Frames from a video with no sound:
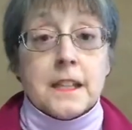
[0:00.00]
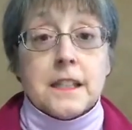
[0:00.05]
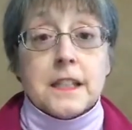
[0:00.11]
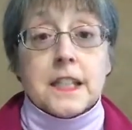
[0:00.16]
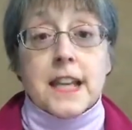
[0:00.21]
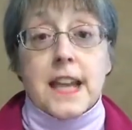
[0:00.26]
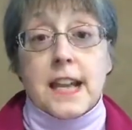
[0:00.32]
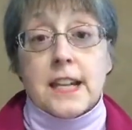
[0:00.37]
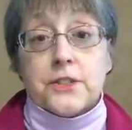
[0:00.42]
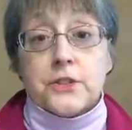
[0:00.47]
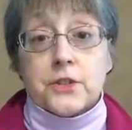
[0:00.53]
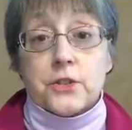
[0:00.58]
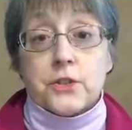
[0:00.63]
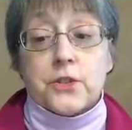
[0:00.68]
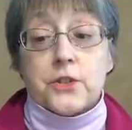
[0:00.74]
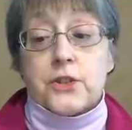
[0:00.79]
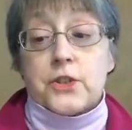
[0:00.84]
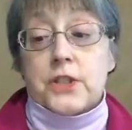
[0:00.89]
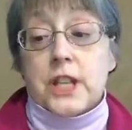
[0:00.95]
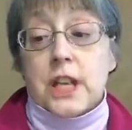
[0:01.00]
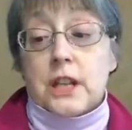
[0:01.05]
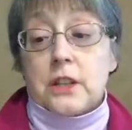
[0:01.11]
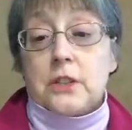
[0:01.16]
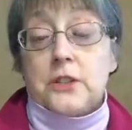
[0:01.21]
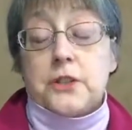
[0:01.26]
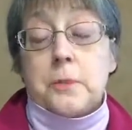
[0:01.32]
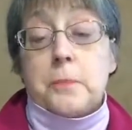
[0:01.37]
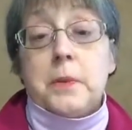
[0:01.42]
cancer
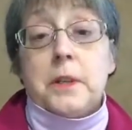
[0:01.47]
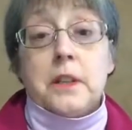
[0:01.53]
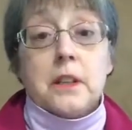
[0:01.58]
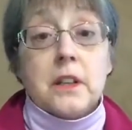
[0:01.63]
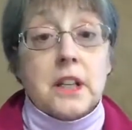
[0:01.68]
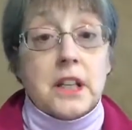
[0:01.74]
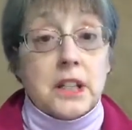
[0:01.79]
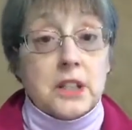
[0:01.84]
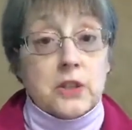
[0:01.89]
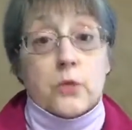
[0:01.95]
cell's ability to